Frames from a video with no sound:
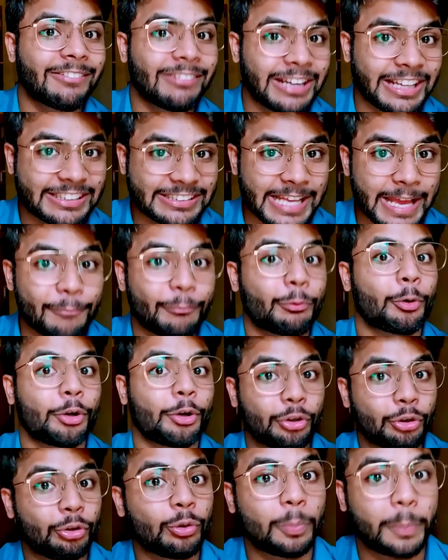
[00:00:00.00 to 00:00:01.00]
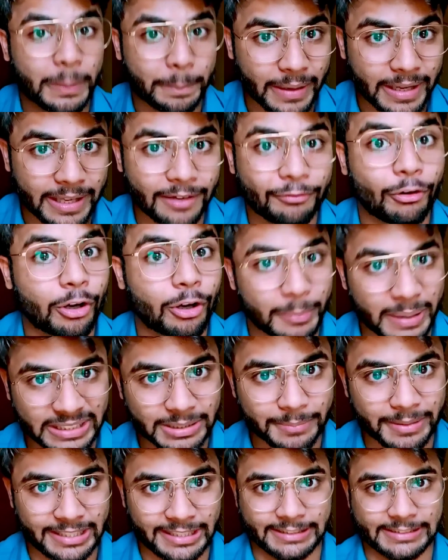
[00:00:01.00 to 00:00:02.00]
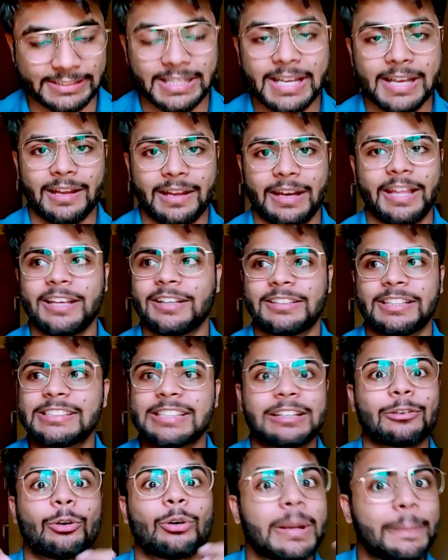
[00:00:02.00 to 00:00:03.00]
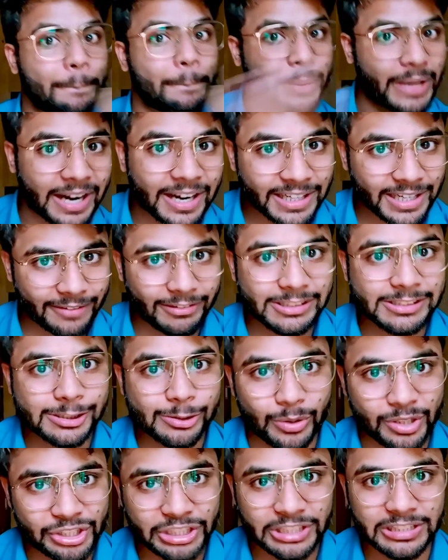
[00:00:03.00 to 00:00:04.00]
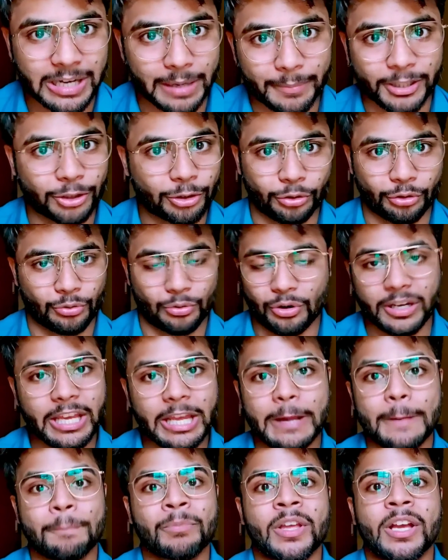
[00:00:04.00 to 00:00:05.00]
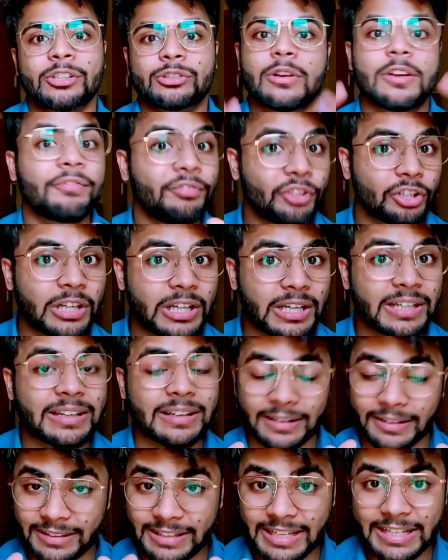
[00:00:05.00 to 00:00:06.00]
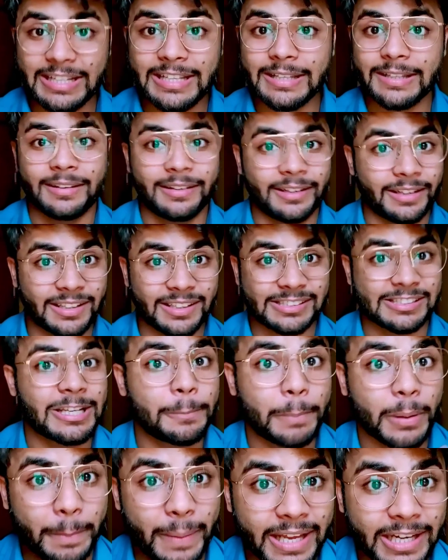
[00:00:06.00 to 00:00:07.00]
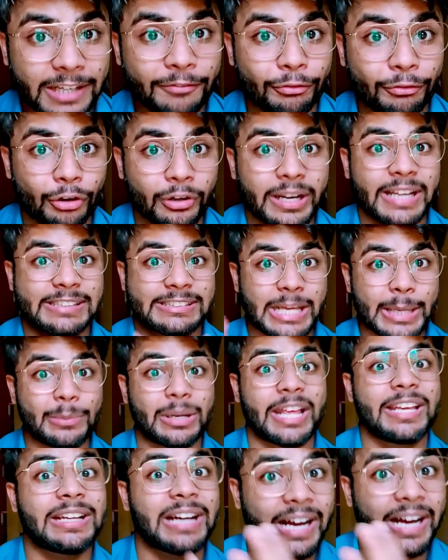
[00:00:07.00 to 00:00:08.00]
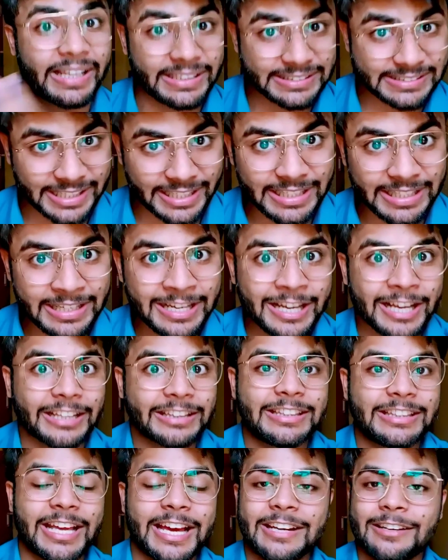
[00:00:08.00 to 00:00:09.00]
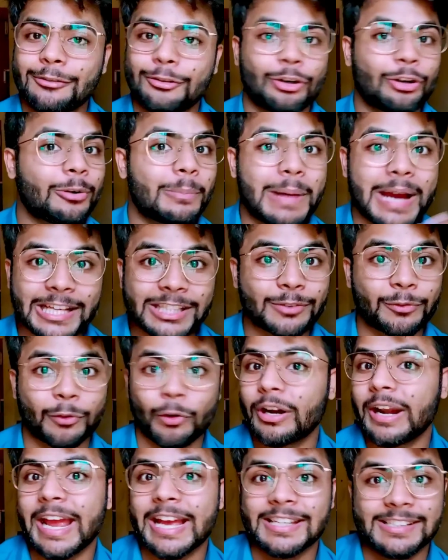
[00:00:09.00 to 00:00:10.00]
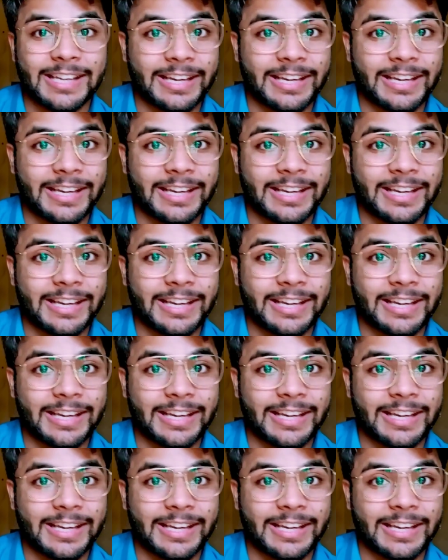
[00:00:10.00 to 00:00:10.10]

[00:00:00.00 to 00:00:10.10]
level exam for you to prepare for mathematics. Like these are Olympiad levels question coming to you. Okay. So if you are really rigorously preparing for exam like I S I, then your maths for